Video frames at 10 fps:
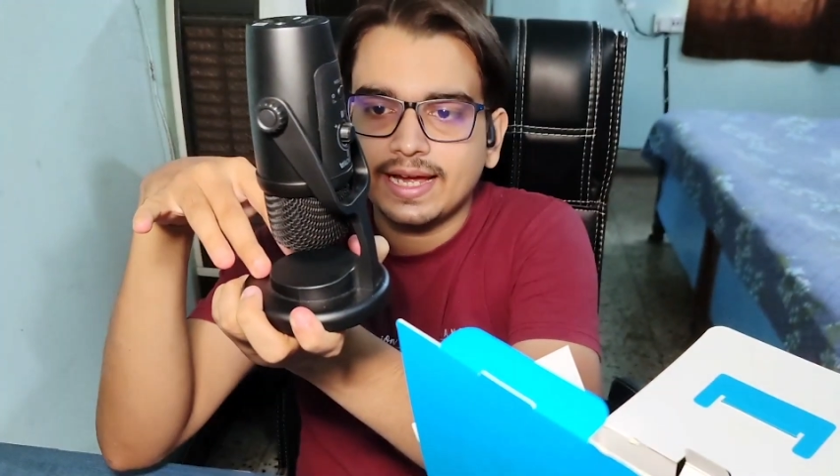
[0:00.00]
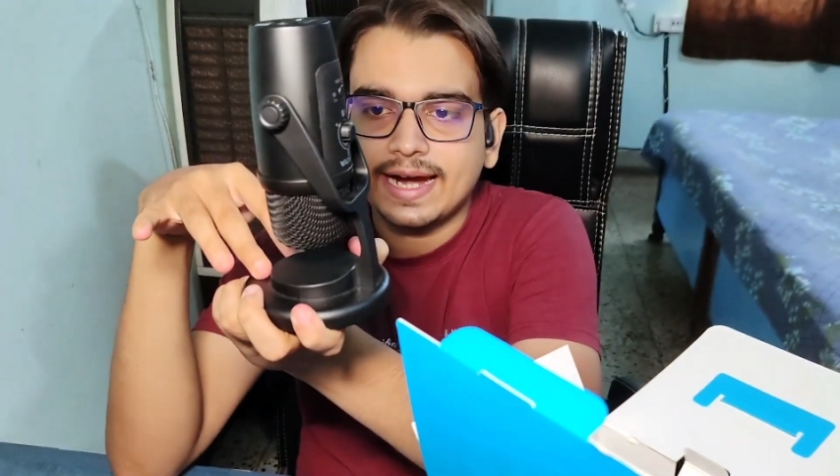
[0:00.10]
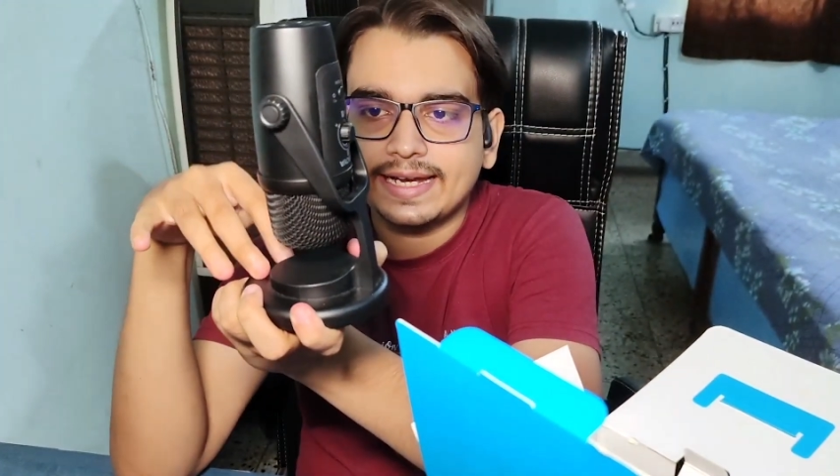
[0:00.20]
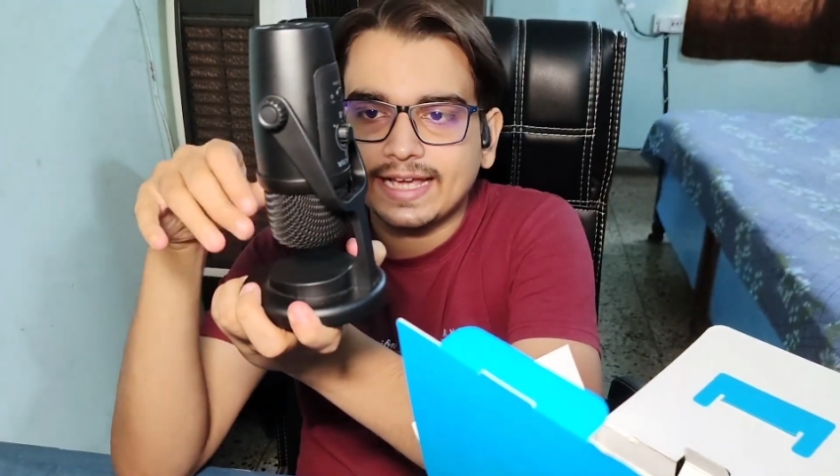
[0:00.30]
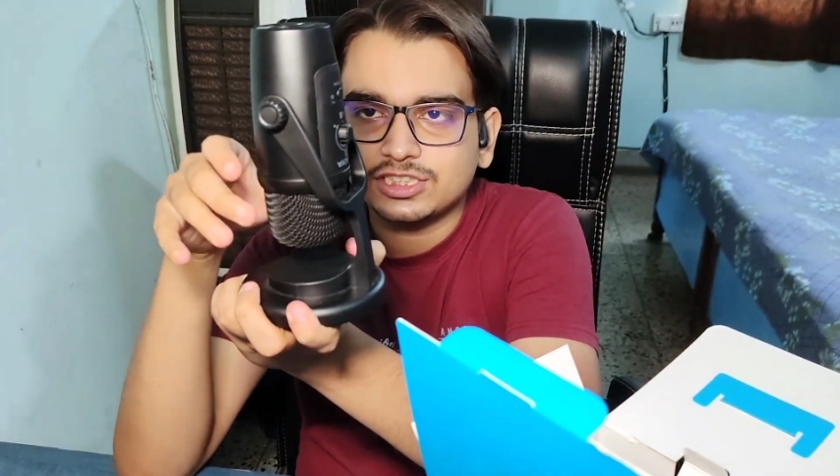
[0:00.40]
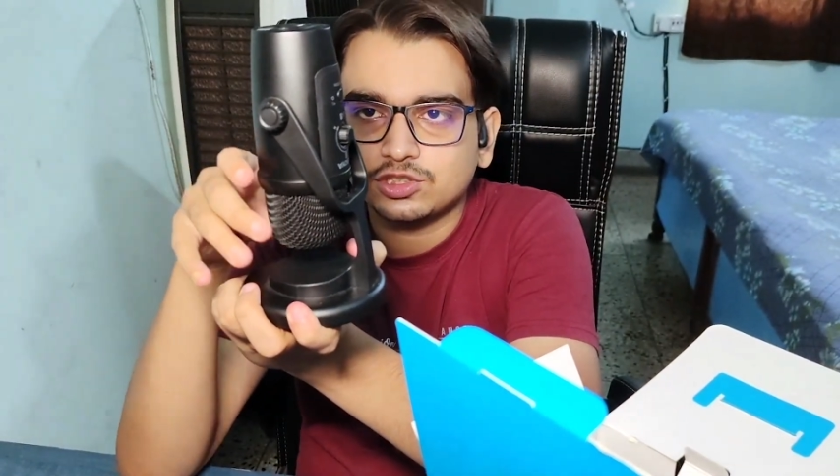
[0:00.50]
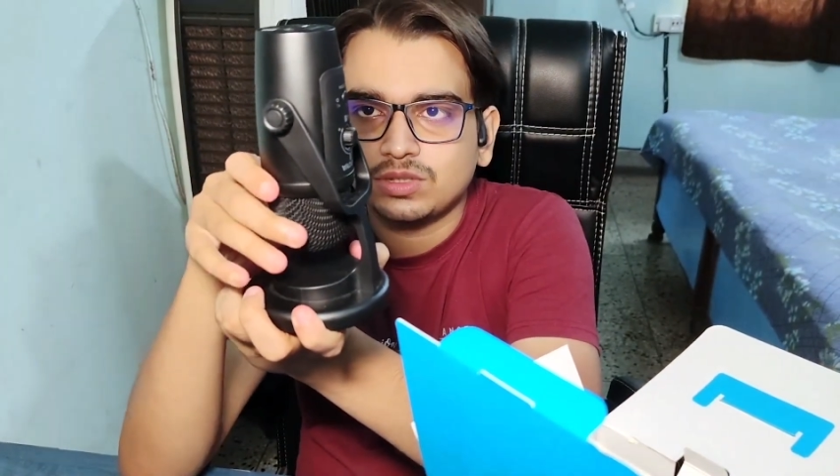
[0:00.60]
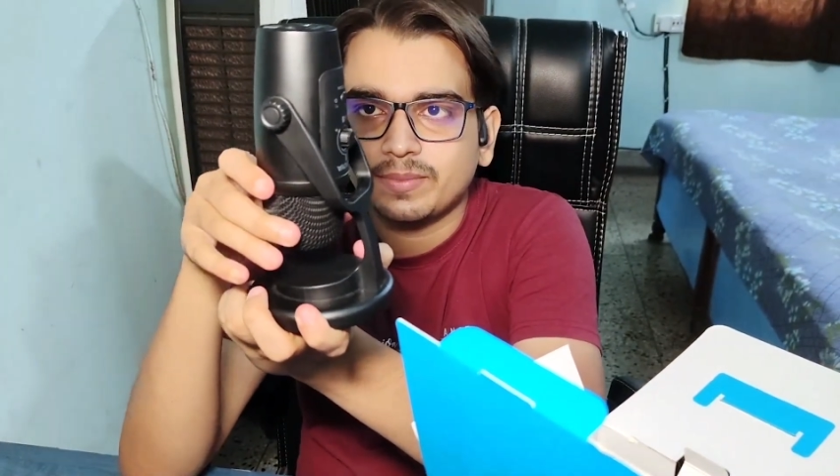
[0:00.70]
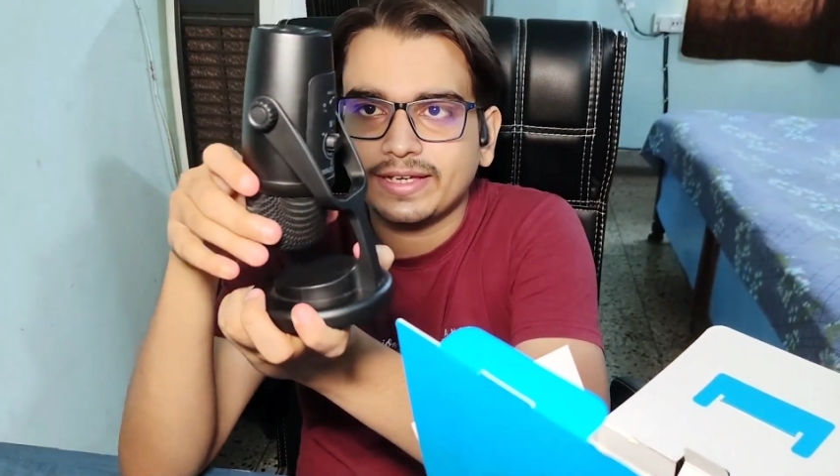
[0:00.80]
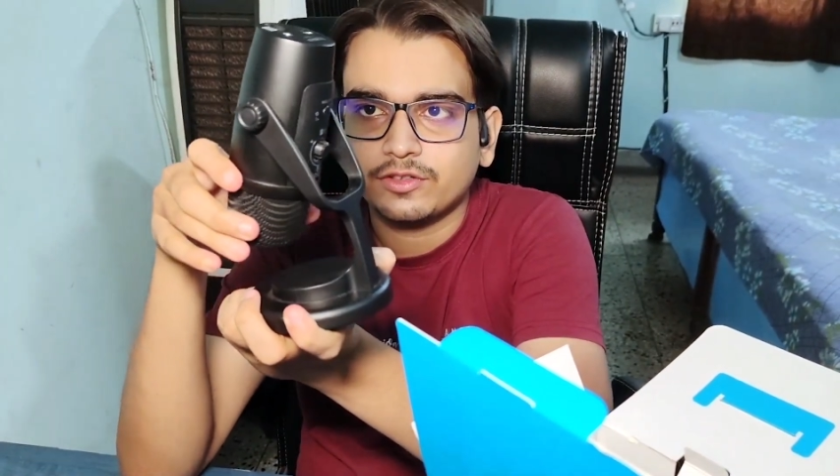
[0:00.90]
attached to
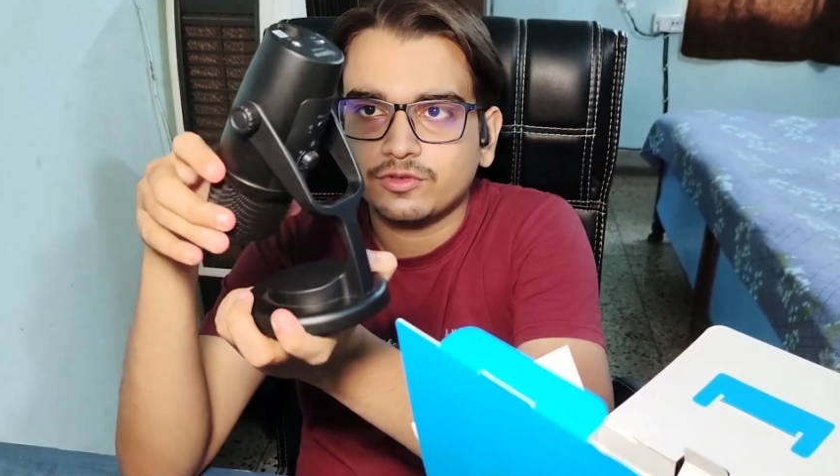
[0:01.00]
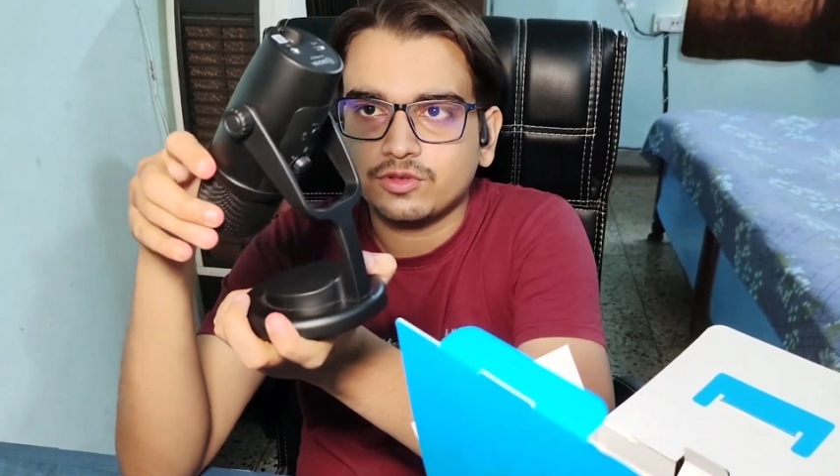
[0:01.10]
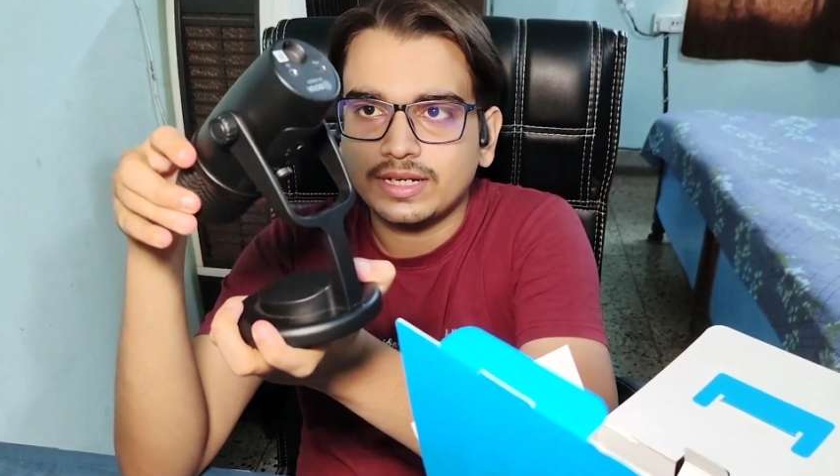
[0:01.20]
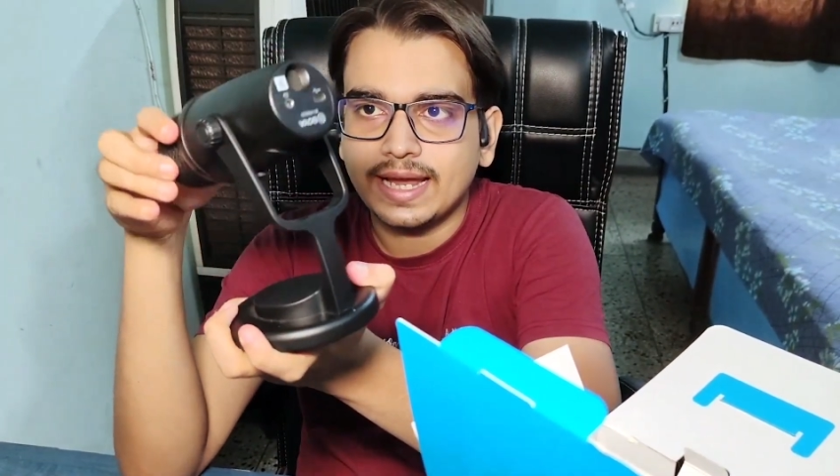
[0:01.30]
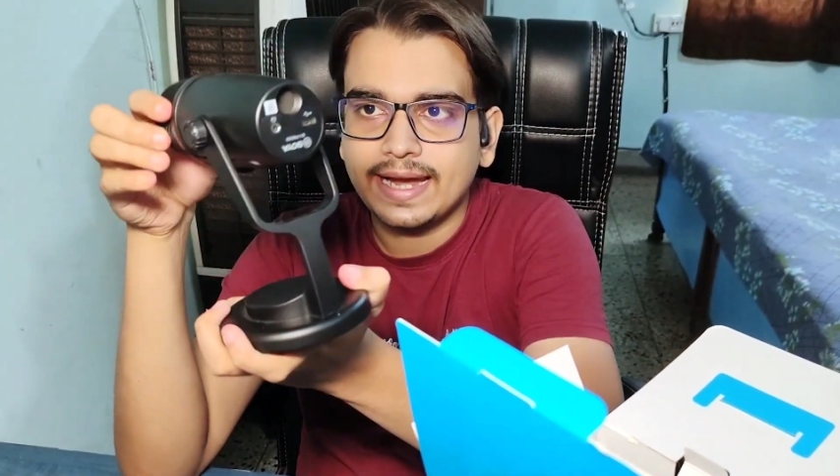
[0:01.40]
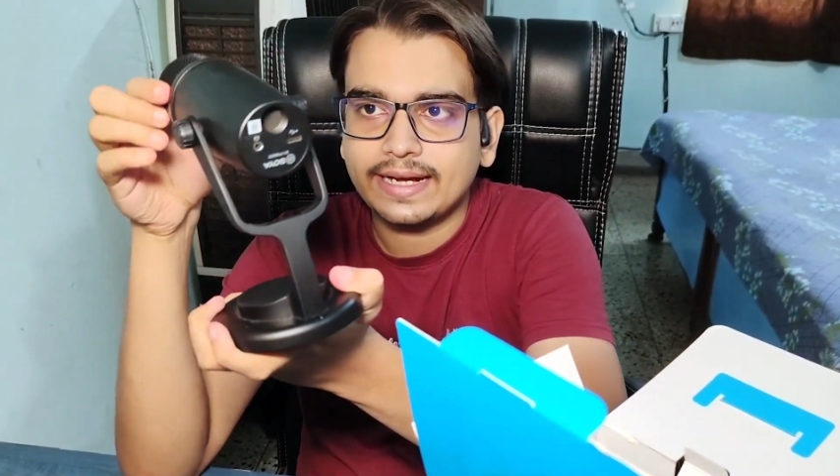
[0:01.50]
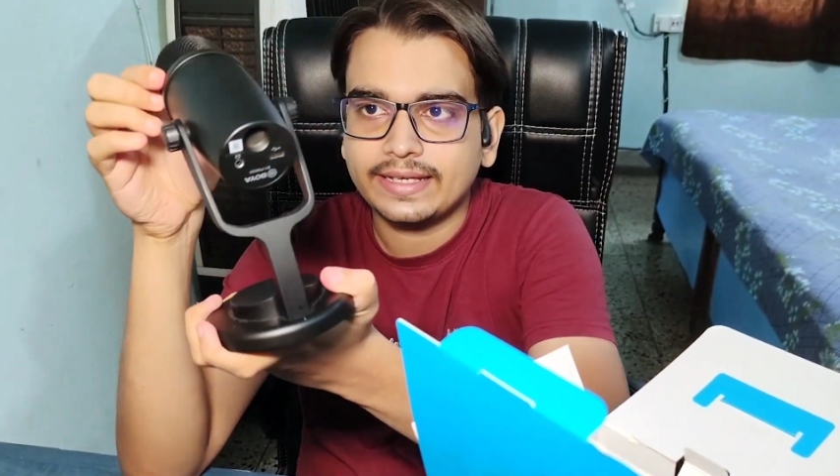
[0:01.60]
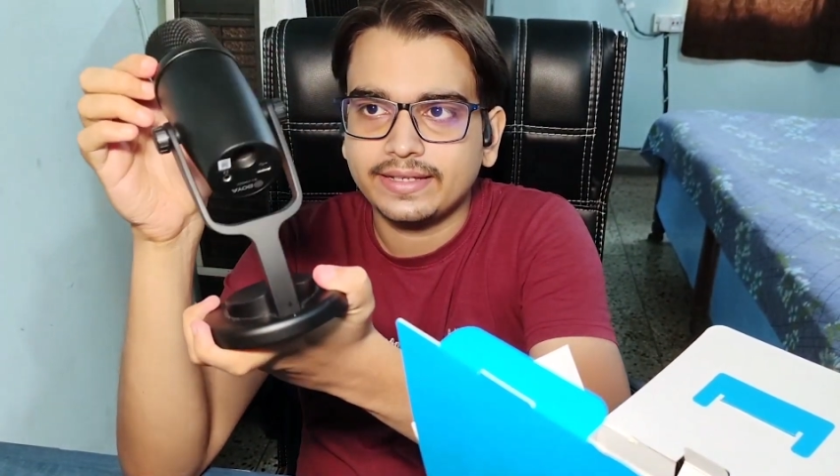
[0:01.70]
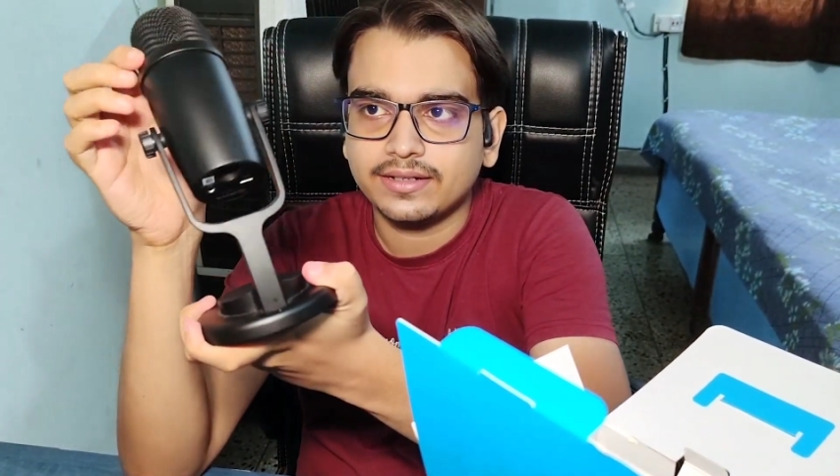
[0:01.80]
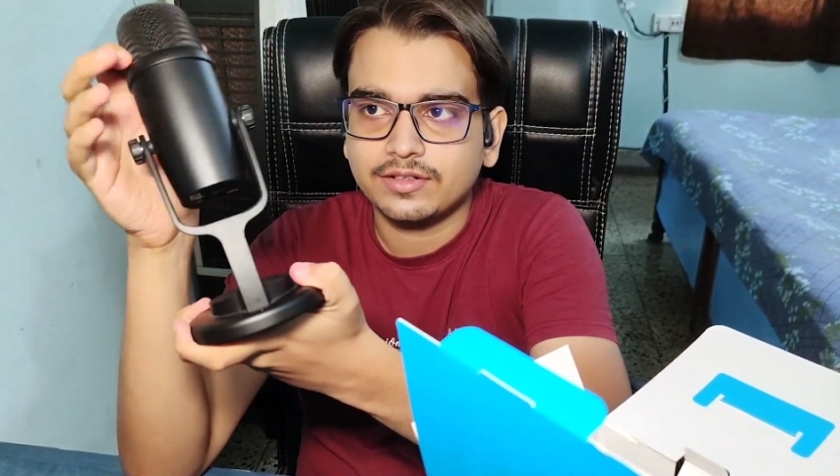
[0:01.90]
the microphone, and
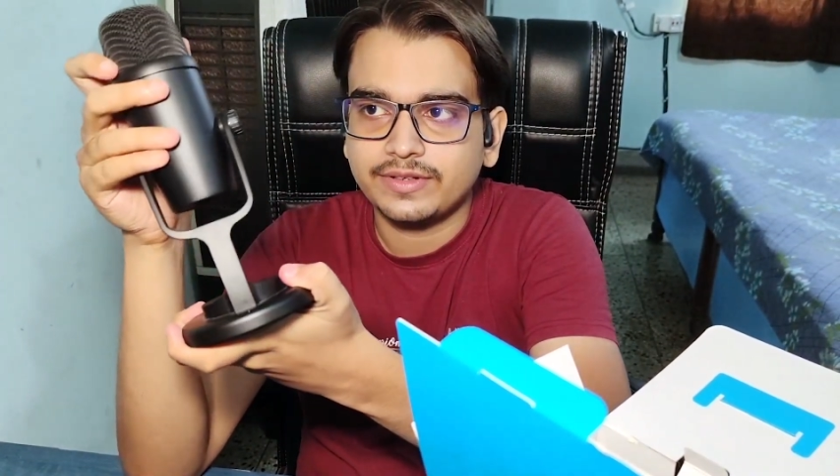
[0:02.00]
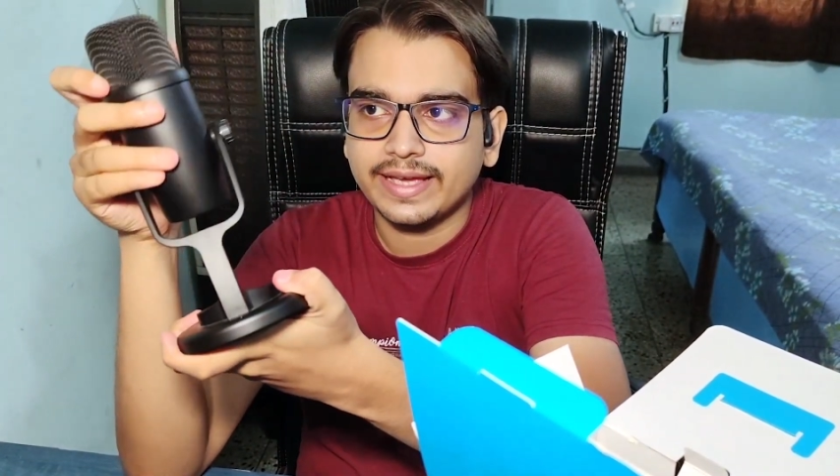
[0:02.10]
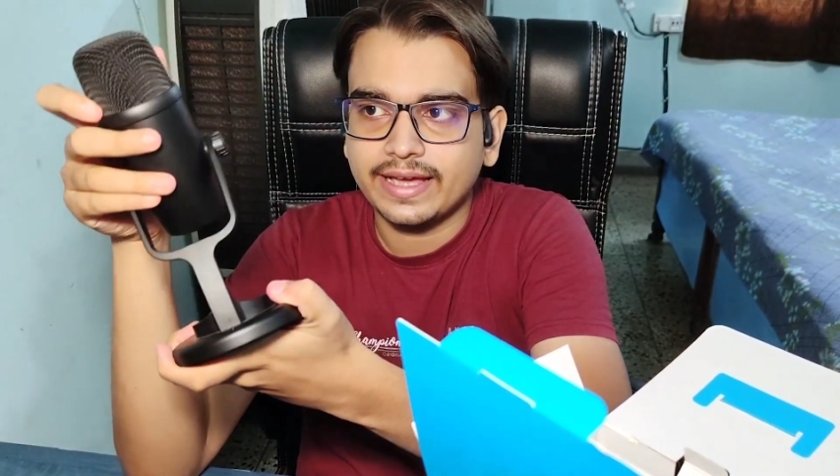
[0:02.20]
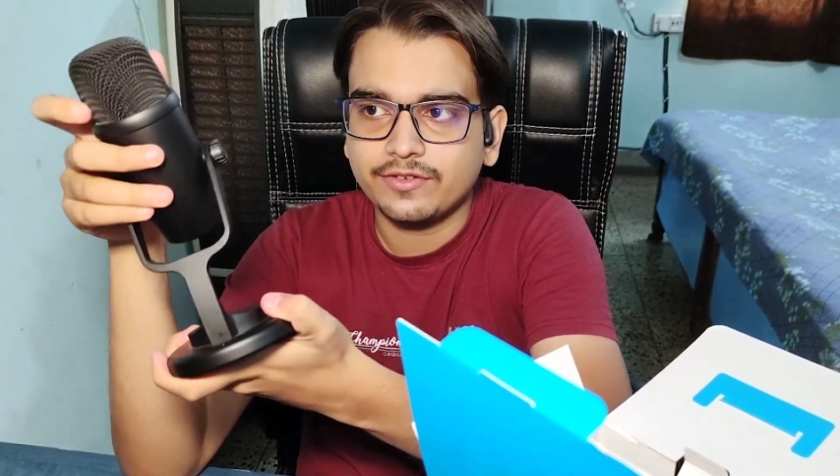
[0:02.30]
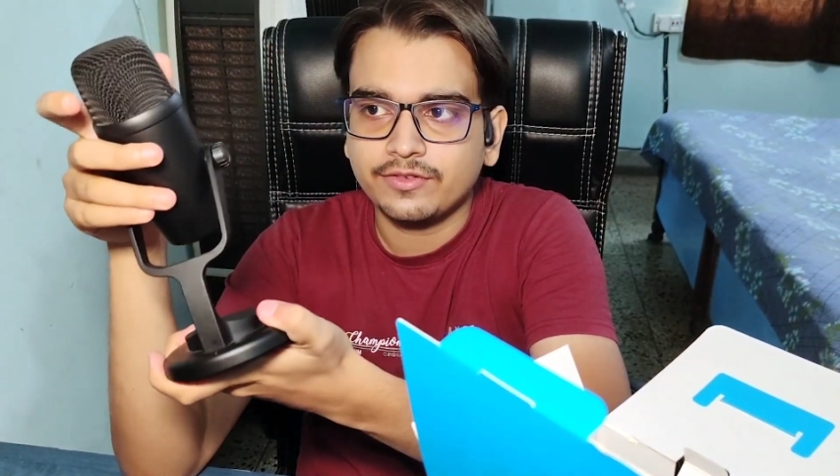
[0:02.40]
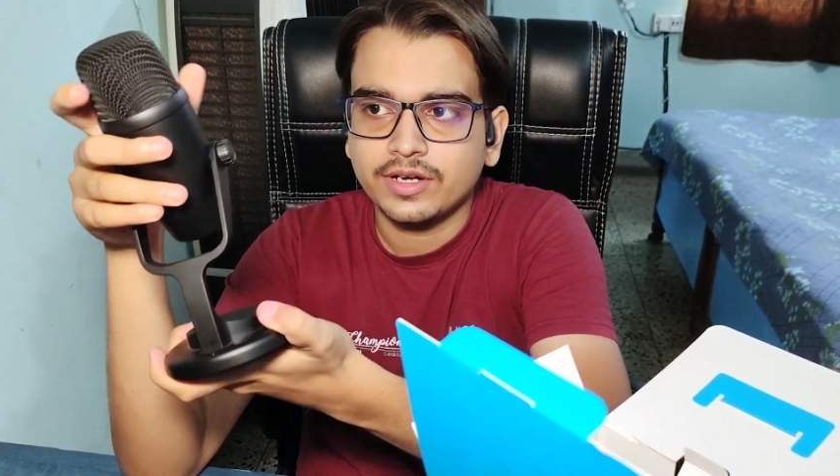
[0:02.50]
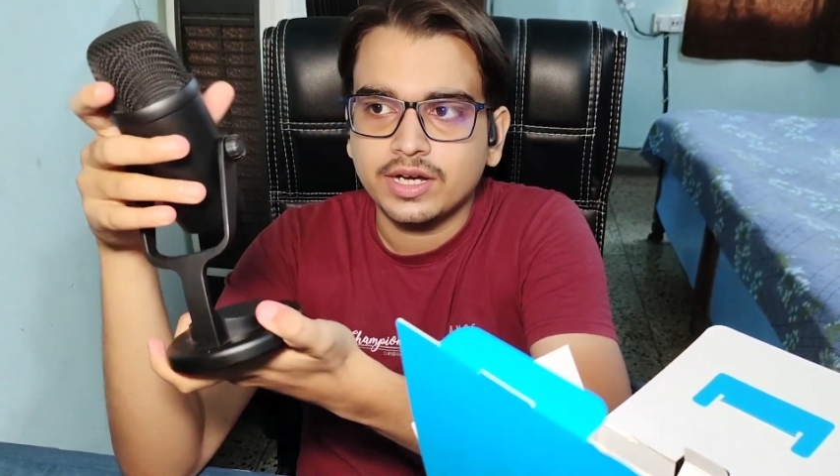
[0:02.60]
here we have